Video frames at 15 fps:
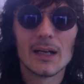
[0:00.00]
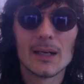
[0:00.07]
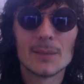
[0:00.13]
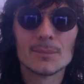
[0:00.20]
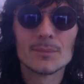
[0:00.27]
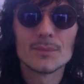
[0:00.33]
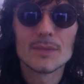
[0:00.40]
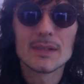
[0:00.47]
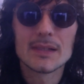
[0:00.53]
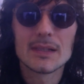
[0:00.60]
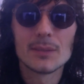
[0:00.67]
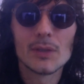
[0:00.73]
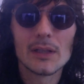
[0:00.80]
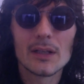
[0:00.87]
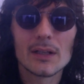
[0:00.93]

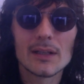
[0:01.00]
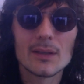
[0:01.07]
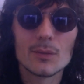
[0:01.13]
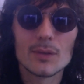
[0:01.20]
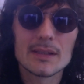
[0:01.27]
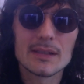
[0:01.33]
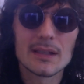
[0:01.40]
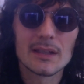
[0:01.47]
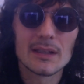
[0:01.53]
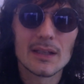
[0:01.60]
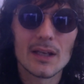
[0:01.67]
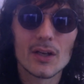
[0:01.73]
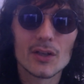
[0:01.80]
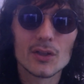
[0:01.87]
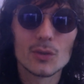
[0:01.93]
Similarly with
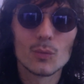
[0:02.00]
skincare,